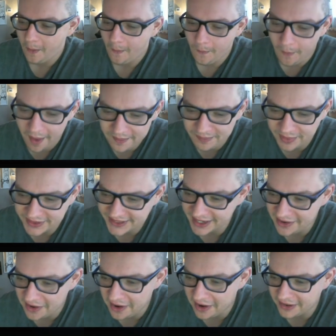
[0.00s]
1%
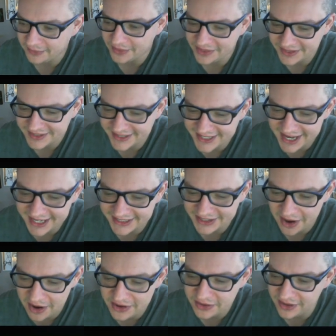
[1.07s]
heart with
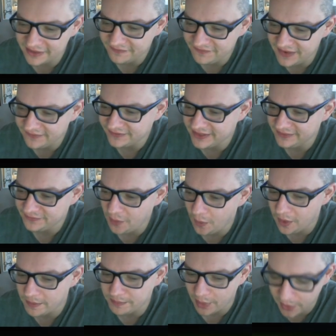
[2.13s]

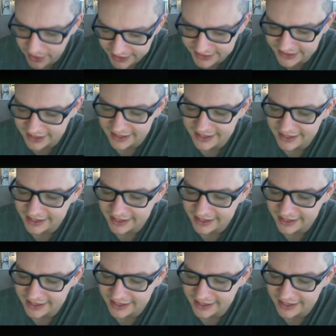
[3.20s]
654 points.